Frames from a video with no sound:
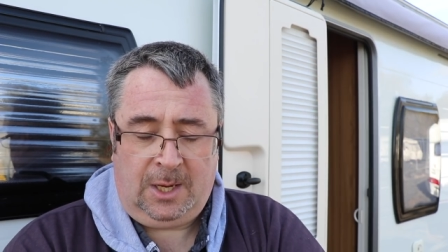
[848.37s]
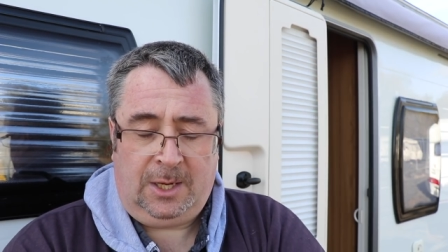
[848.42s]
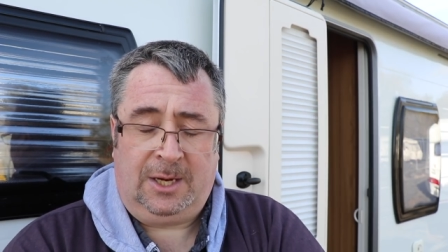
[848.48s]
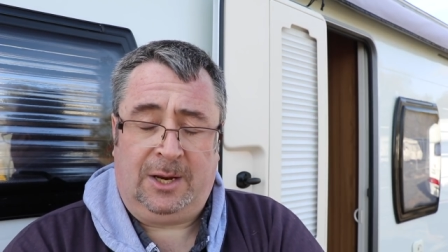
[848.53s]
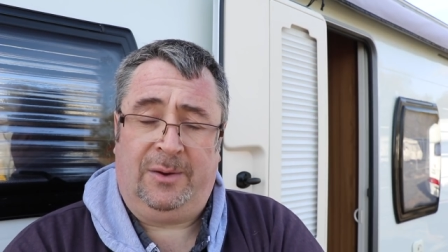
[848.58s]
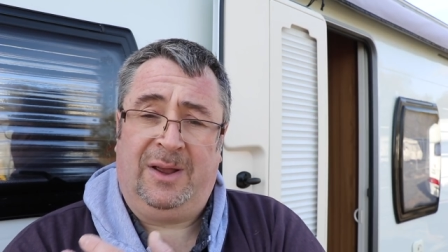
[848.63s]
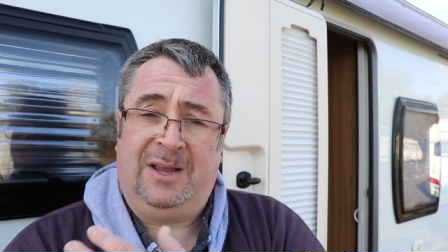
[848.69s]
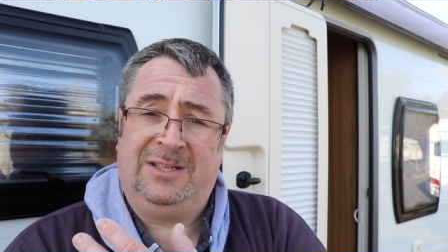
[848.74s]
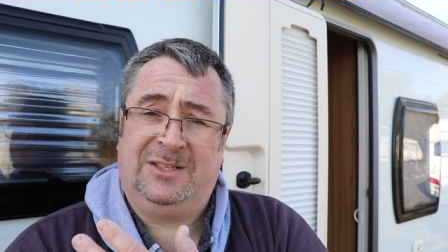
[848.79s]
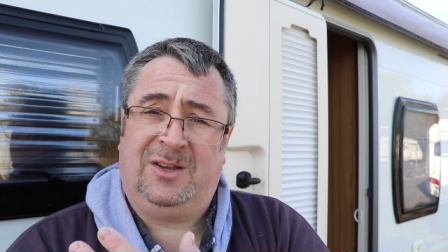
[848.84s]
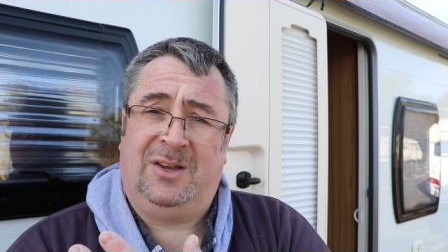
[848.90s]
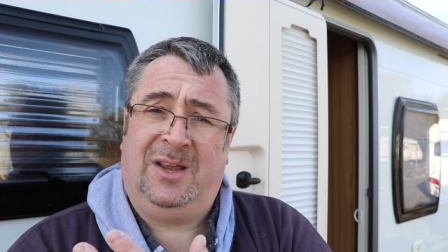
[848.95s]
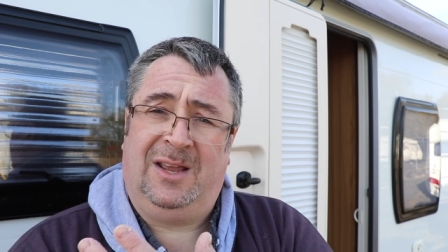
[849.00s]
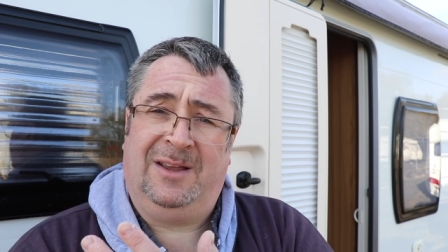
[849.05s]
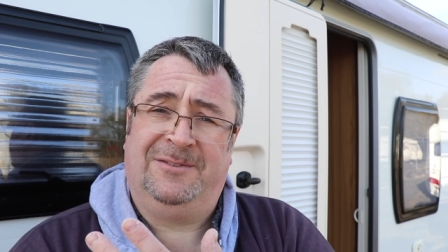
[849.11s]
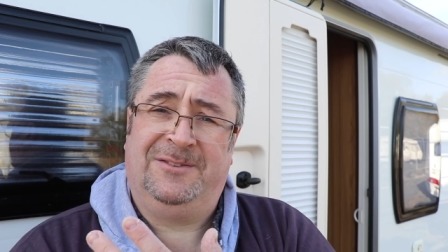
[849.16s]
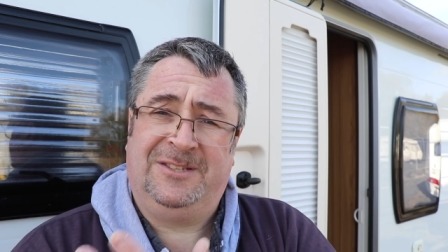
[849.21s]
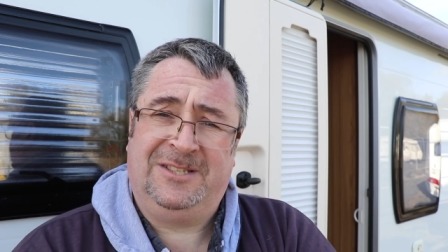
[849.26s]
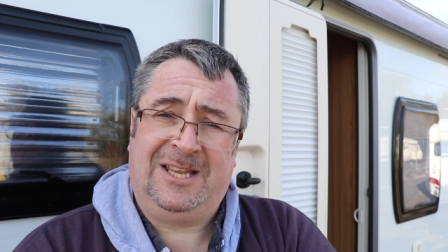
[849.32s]
Now as I
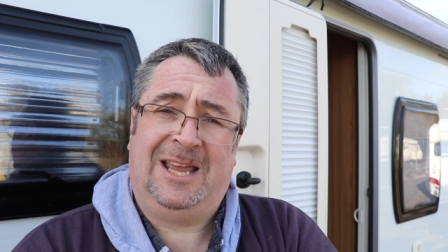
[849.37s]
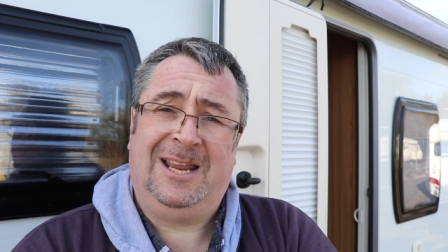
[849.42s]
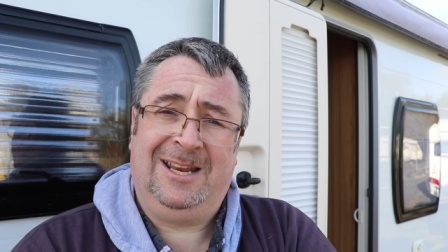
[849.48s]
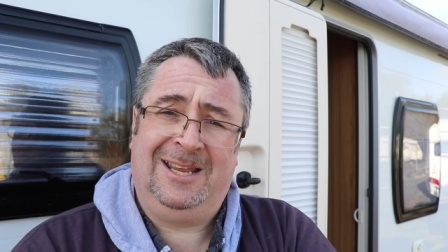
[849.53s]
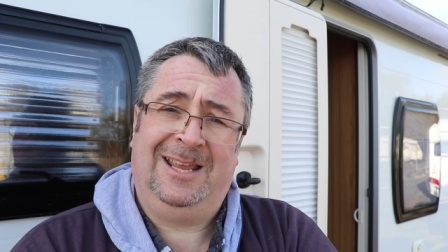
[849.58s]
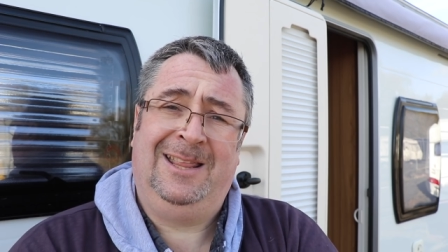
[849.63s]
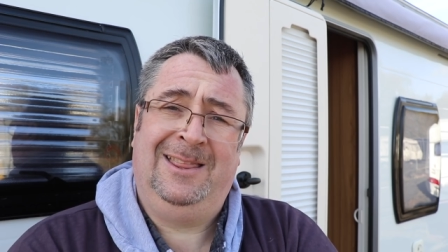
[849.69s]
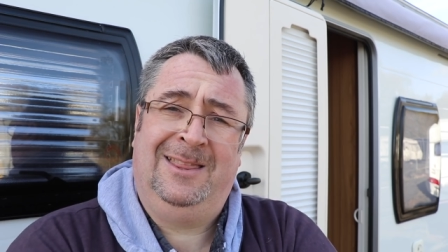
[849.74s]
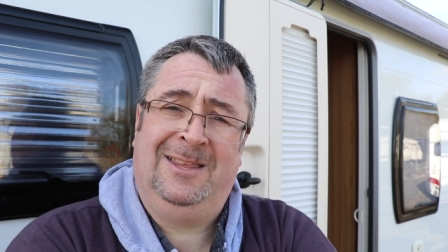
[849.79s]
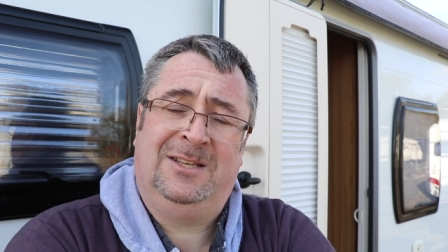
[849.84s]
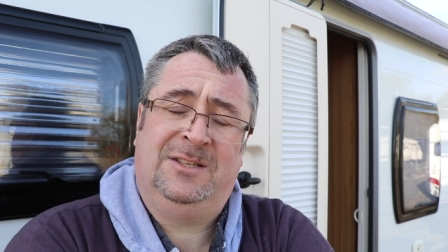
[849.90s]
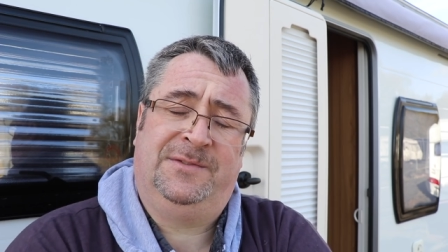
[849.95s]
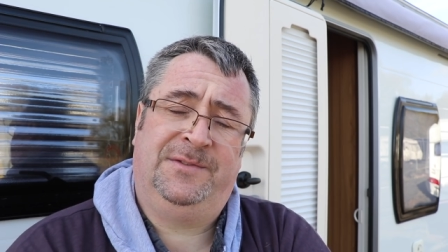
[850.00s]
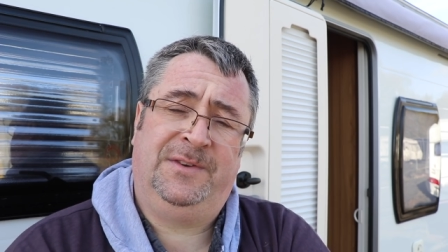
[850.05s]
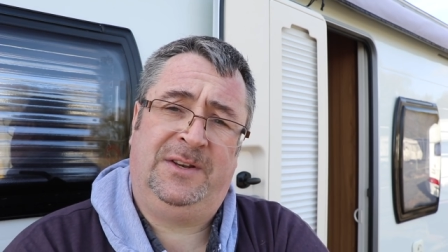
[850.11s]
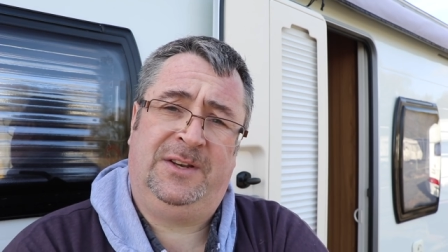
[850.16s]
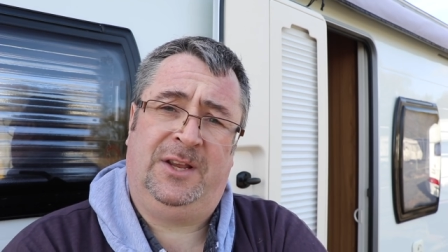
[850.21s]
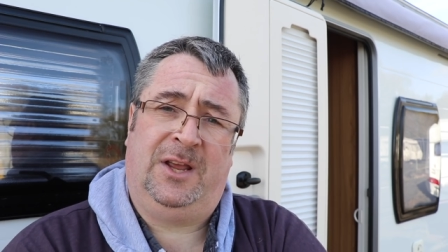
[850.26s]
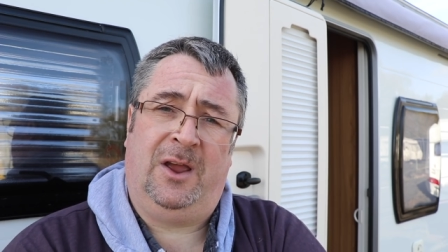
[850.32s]
have said in this
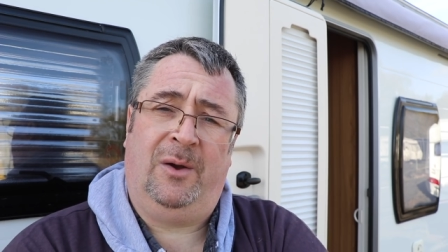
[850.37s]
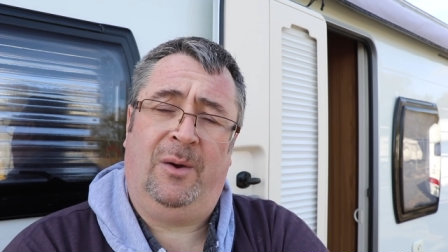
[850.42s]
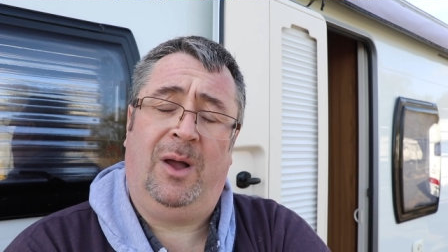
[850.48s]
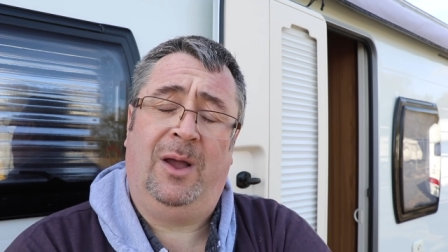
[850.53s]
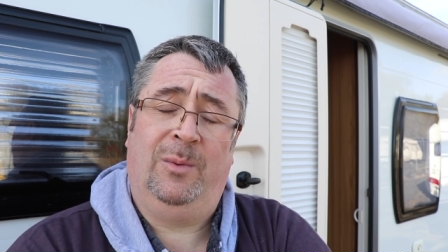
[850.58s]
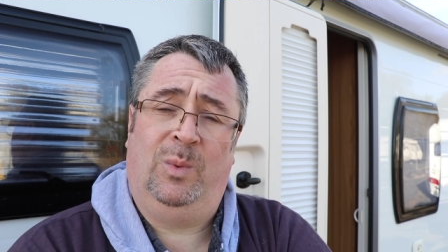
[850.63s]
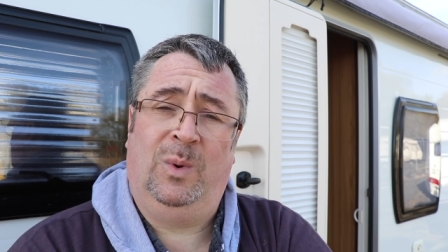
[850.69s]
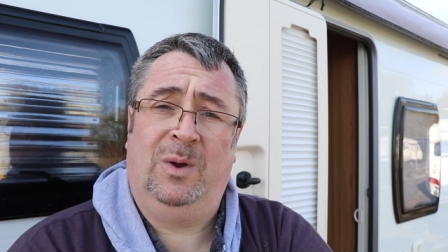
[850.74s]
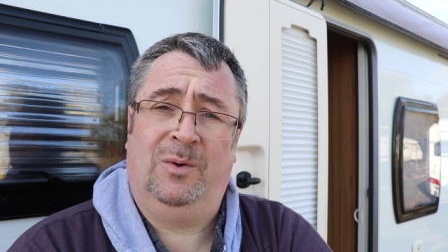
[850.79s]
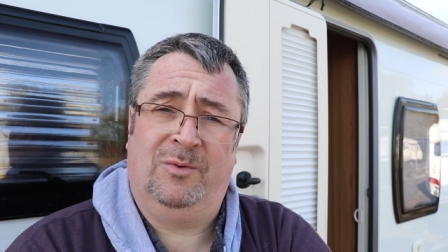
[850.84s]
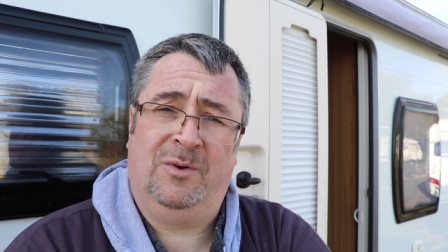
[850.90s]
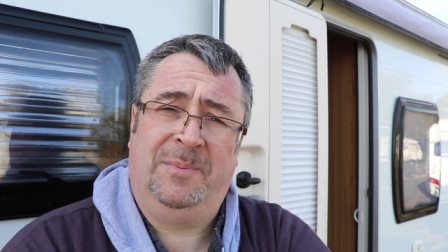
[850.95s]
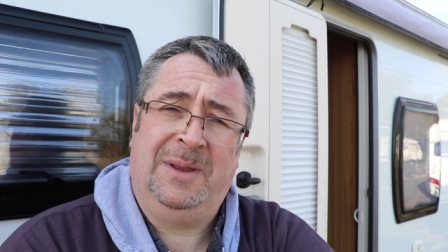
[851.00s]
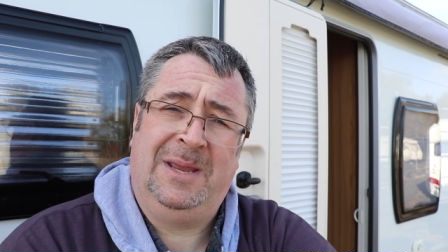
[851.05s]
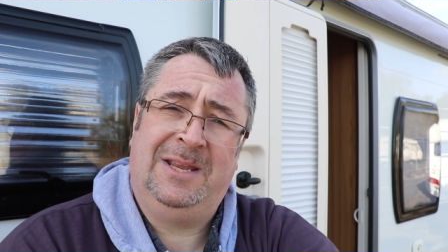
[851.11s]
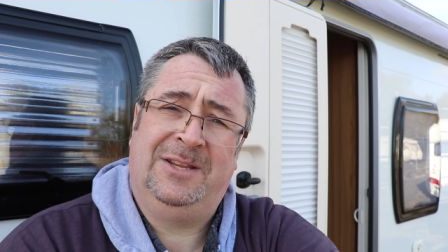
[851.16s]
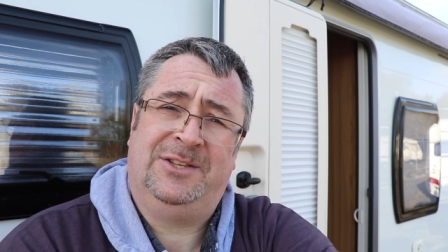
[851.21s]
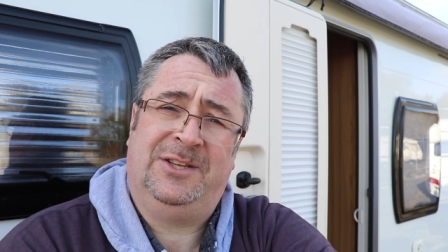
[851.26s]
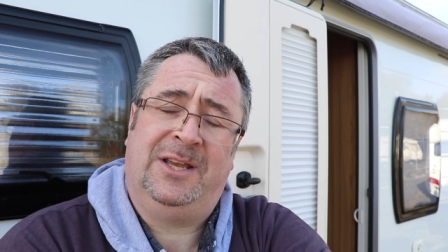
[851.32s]
video, I will
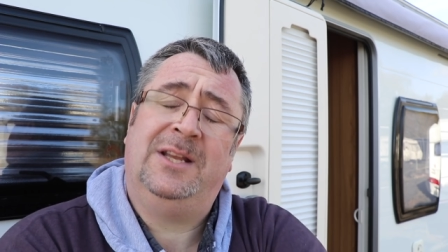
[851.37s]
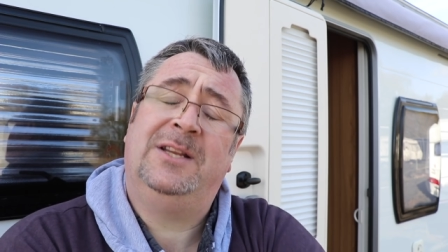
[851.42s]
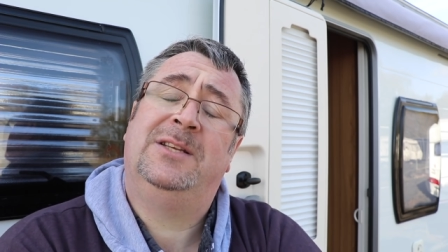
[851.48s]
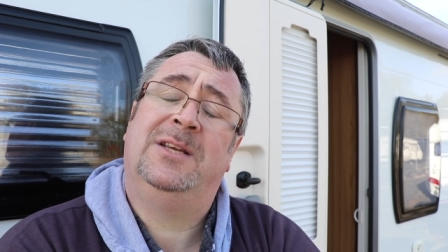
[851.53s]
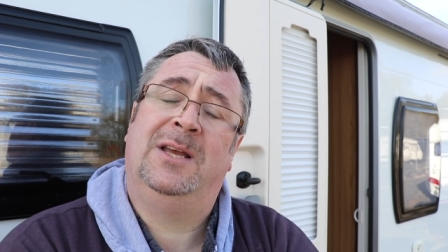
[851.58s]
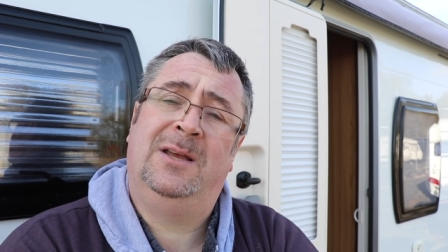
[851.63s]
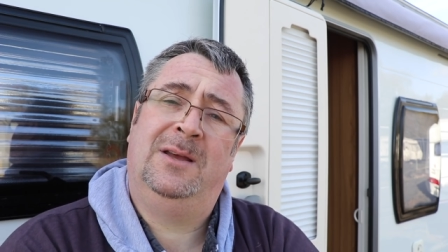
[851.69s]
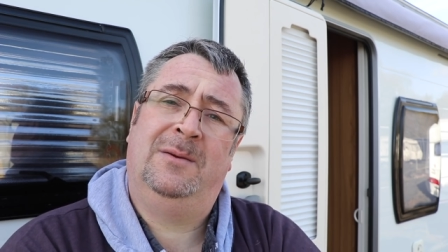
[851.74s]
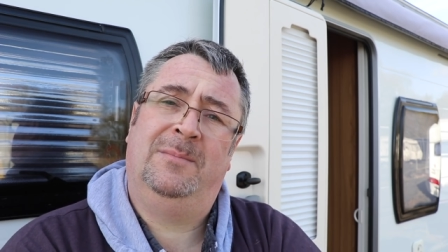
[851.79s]
repeat it,